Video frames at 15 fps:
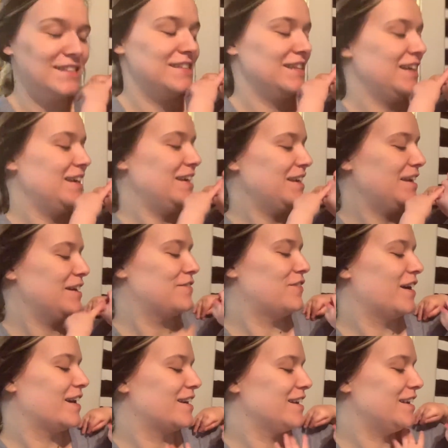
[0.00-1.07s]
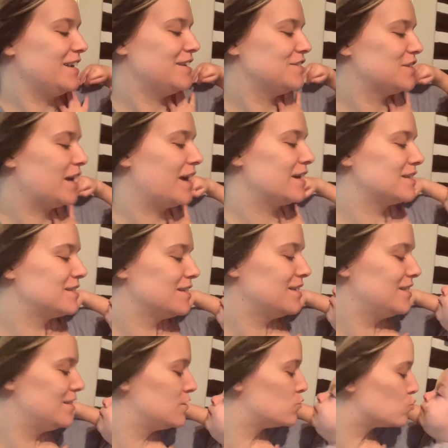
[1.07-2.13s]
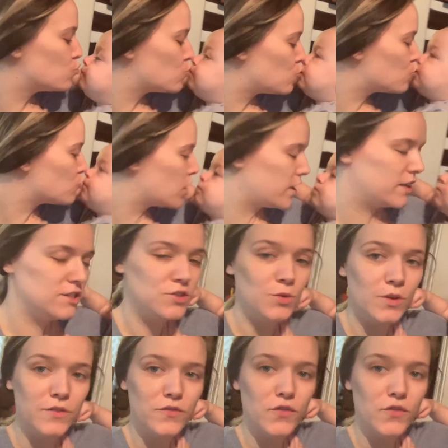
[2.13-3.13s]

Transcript: to see if I could get Jackson into a